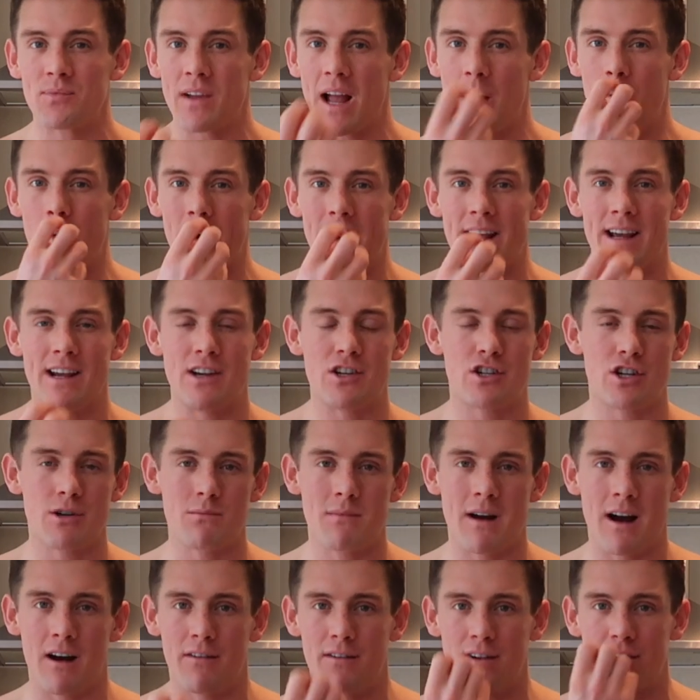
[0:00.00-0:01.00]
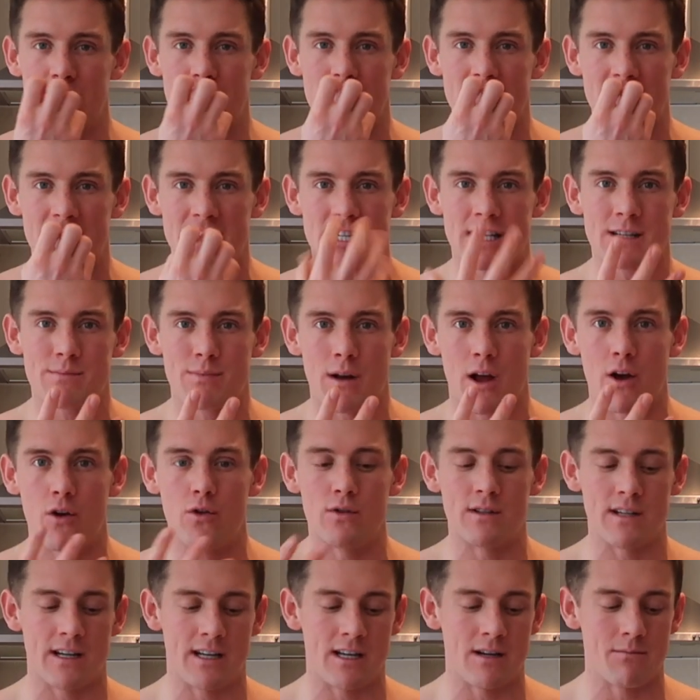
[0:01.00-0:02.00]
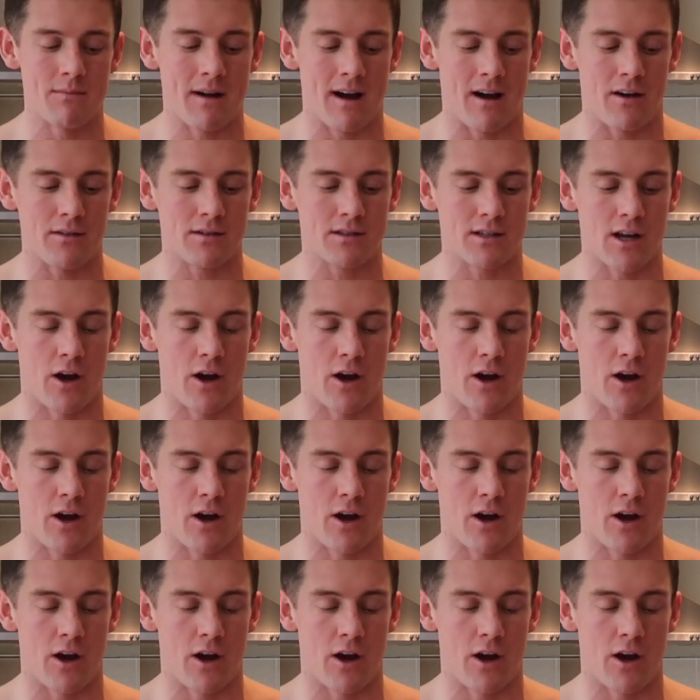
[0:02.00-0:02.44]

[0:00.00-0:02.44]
and when it hits your mouth, it just explodes in your mouth.